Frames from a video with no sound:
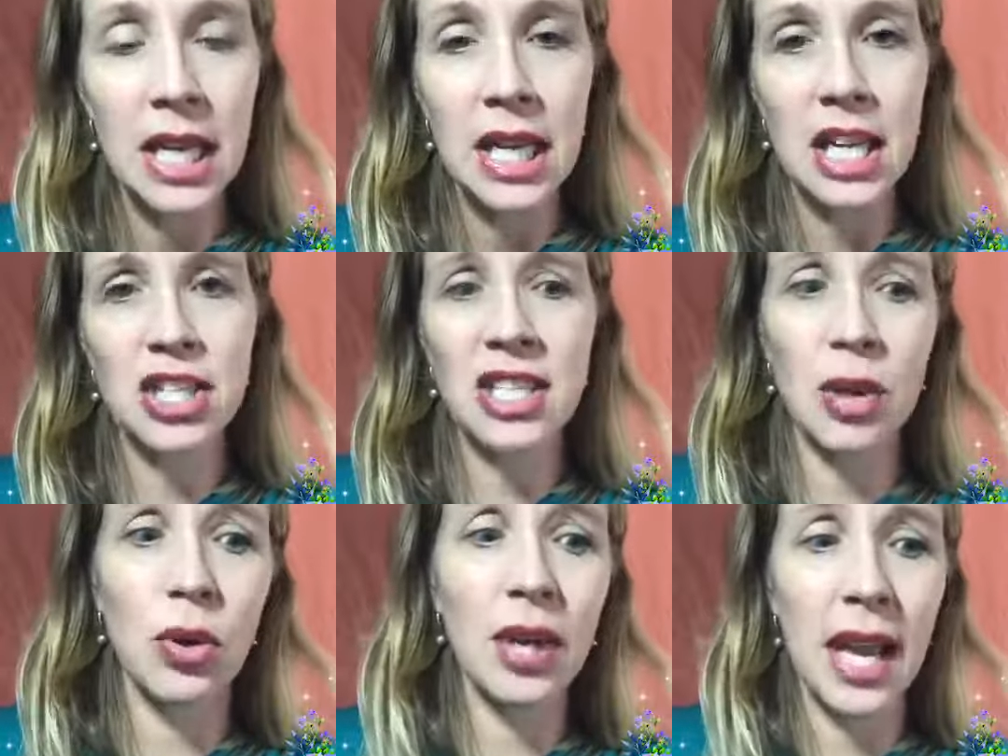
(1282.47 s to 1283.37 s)
And she's like,
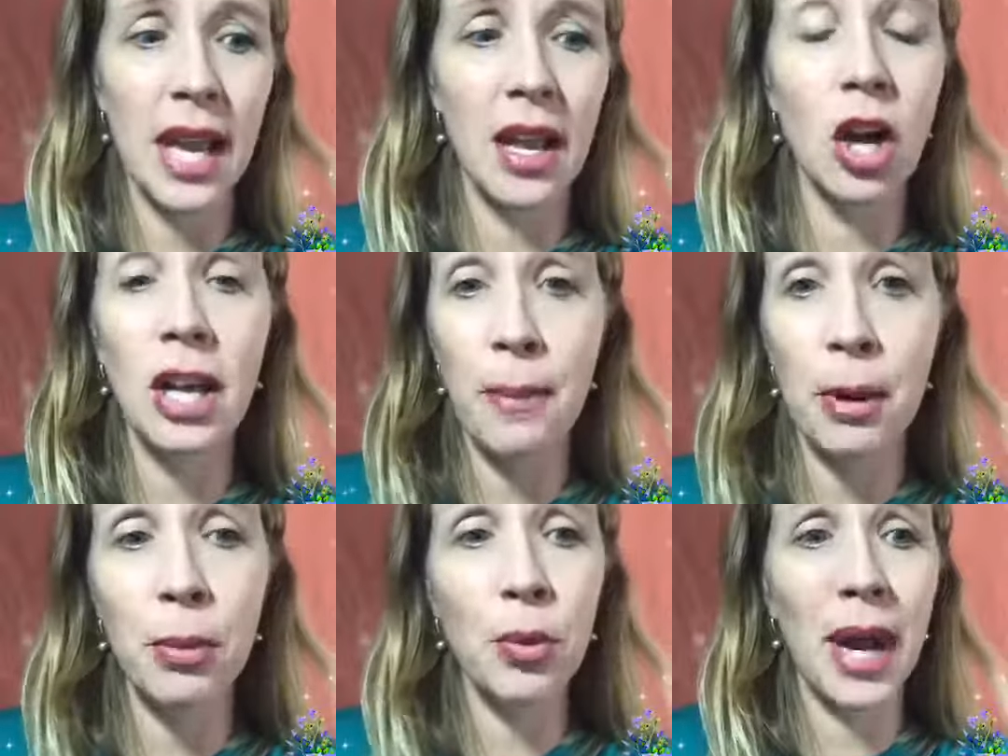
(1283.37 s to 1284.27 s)
well, okay, I'll get
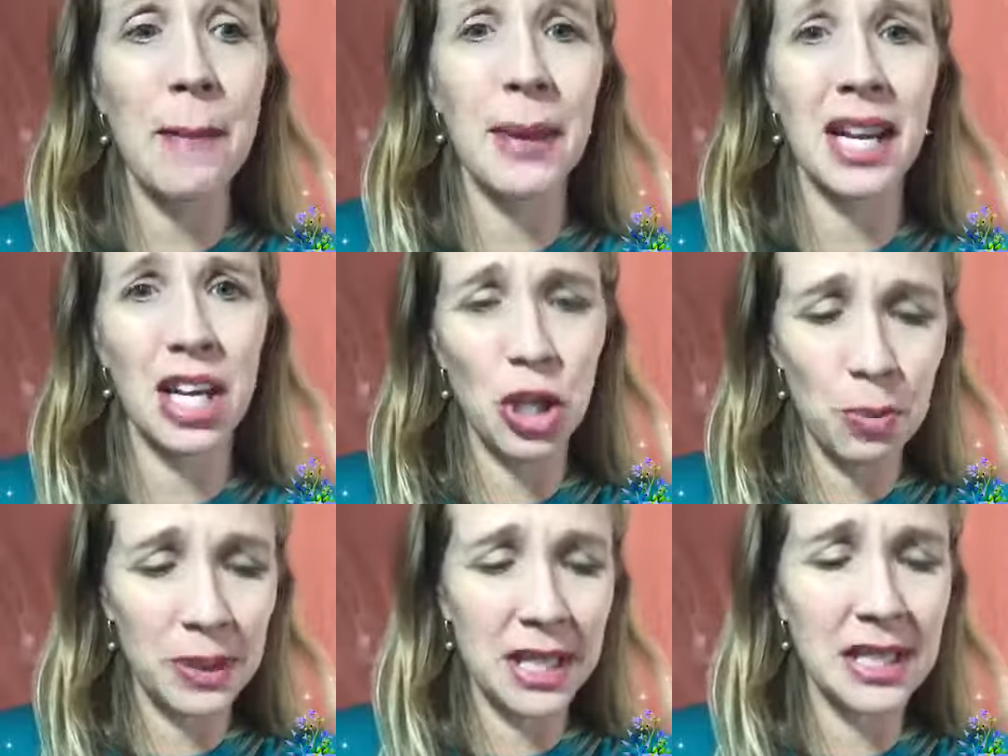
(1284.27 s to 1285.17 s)
Purple Rain, but can you
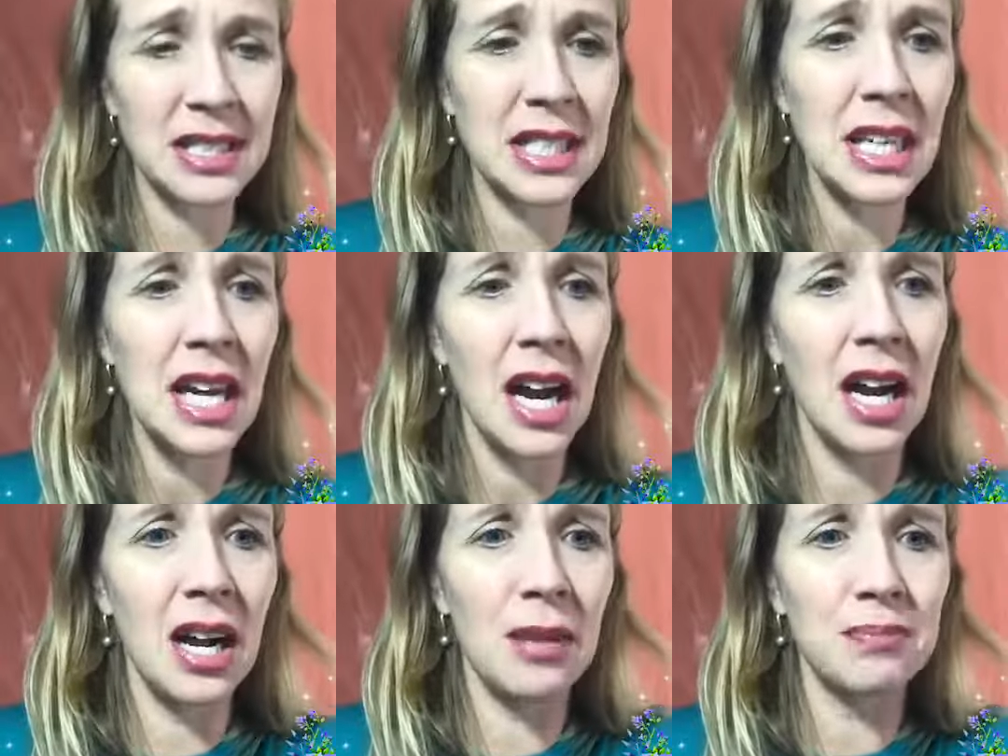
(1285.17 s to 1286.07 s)
please
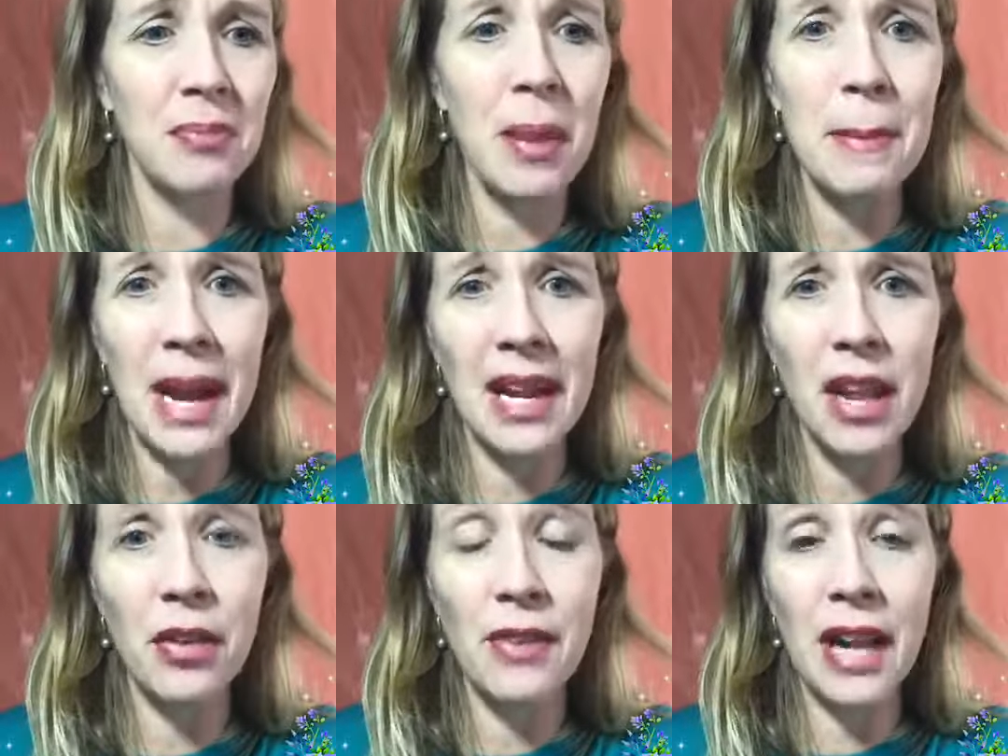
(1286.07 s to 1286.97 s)
buy
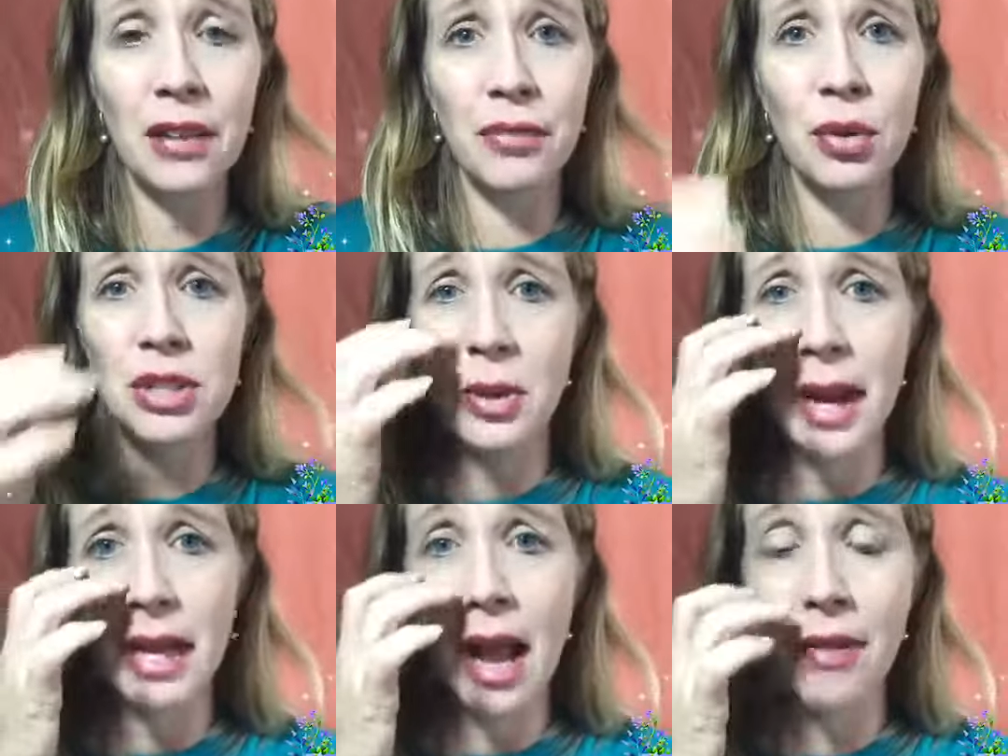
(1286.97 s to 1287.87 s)
another Violet Volt so I
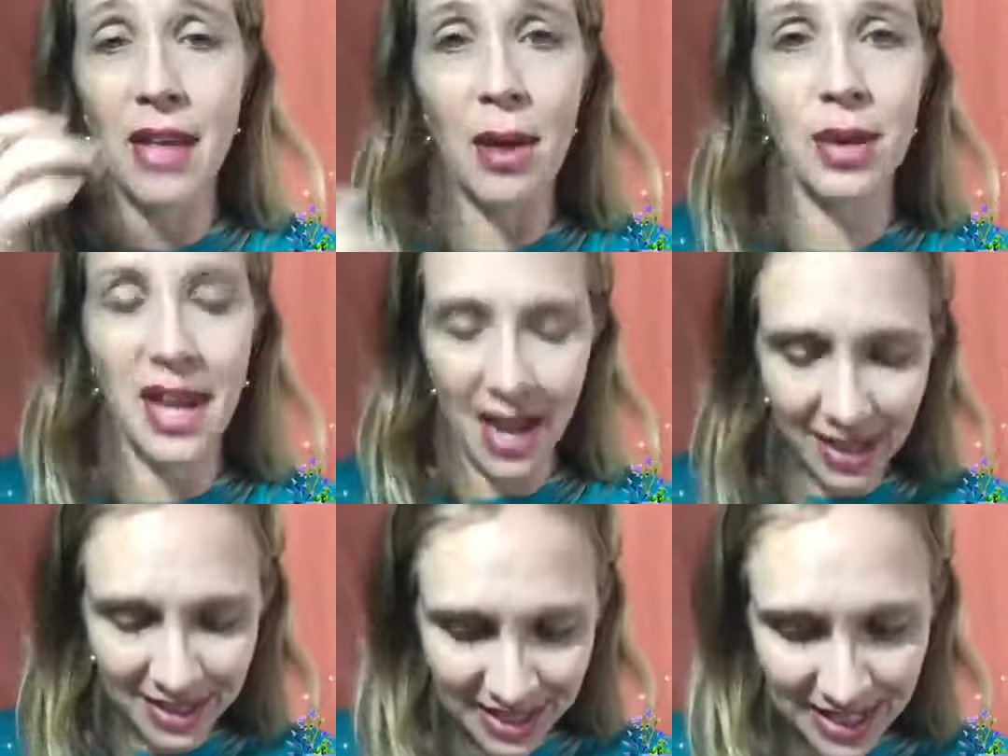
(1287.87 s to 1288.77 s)
can have that one
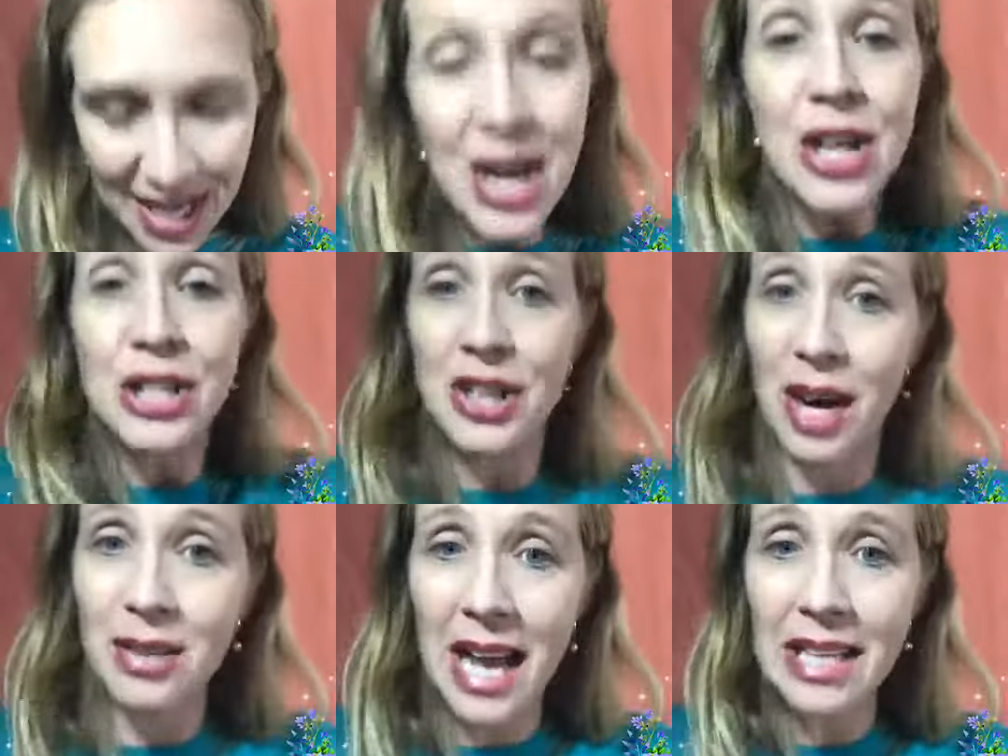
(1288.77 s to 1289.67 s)
next? So then I
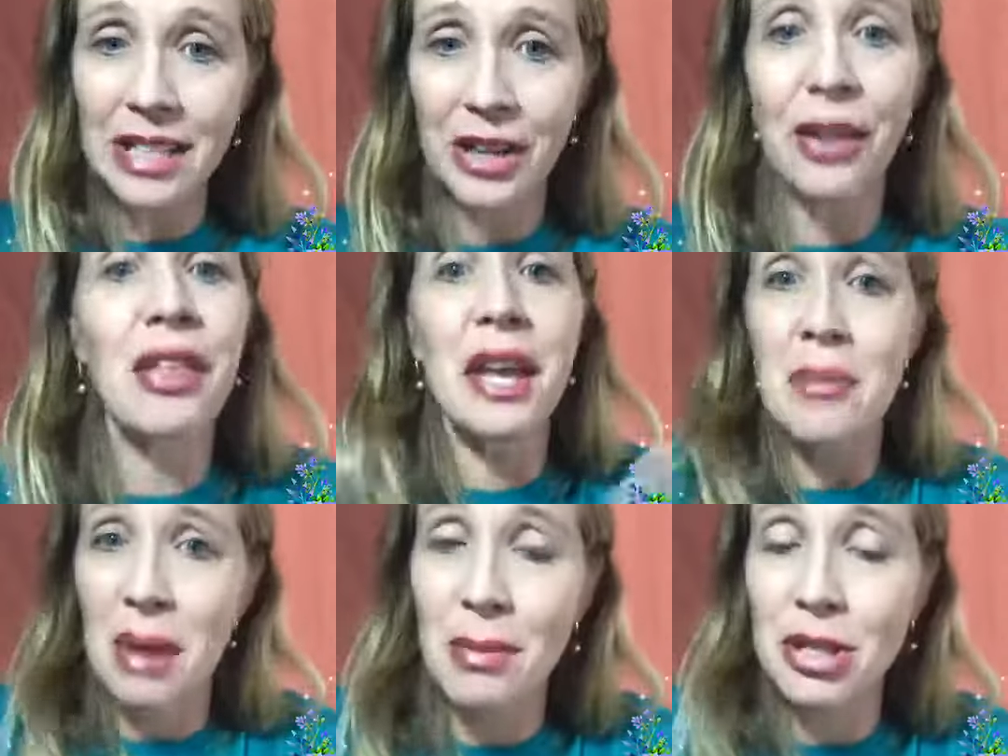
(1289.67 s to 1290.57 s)
was asking her, thinking
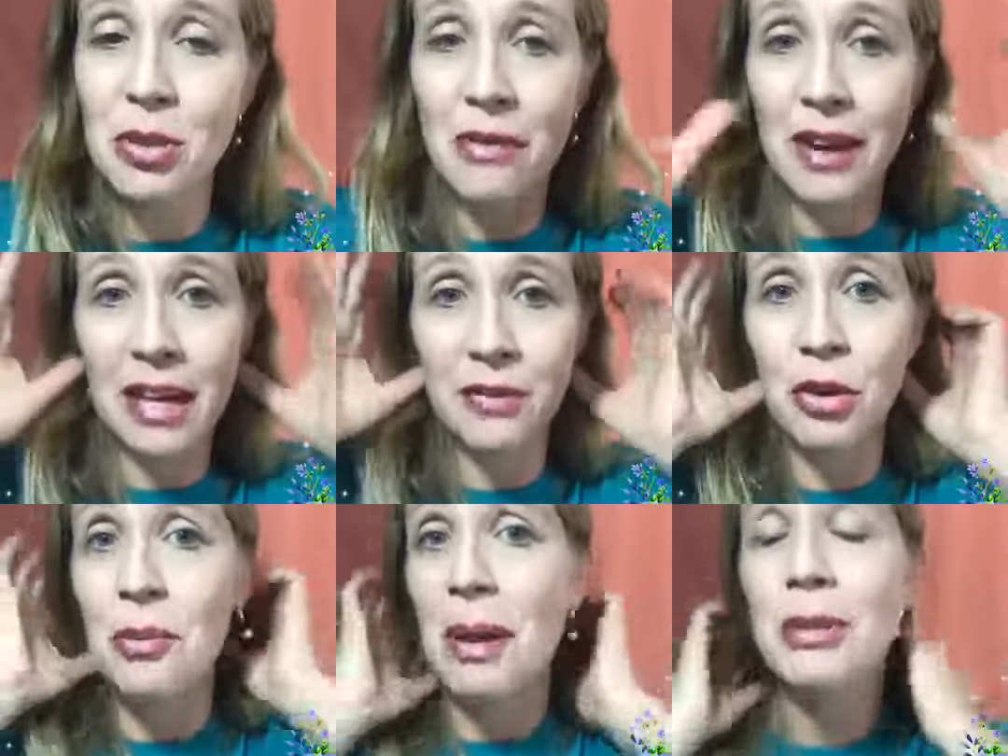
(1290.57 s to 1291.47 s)
maybe she'll want Violet
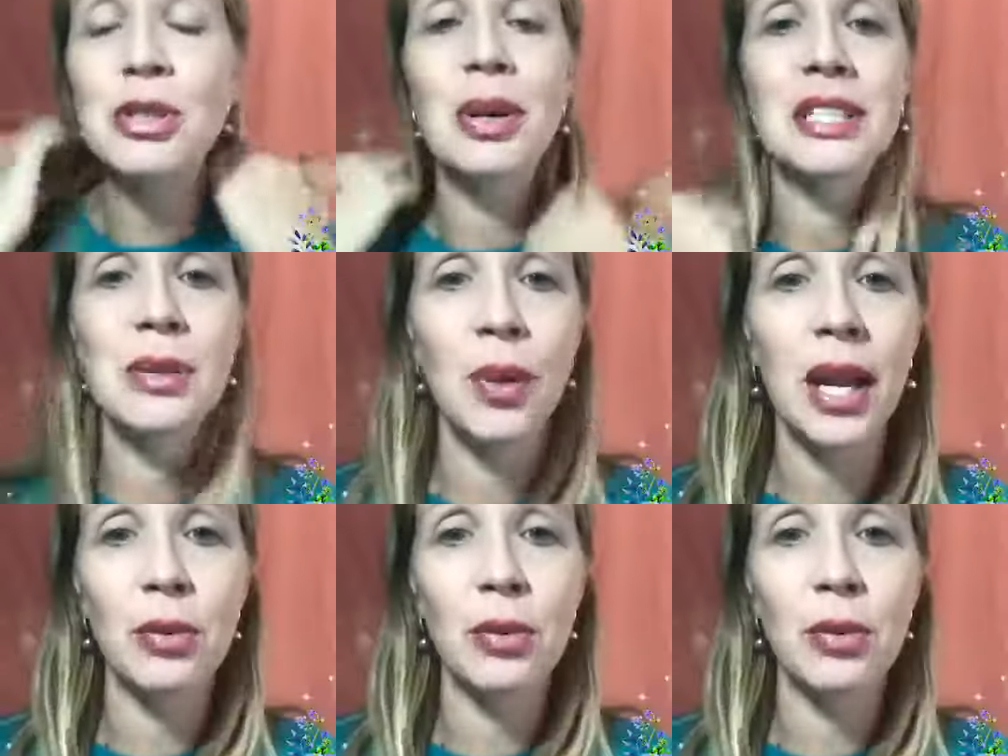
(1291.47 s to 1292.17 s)
Volt, maybe she'll want Team Wicked.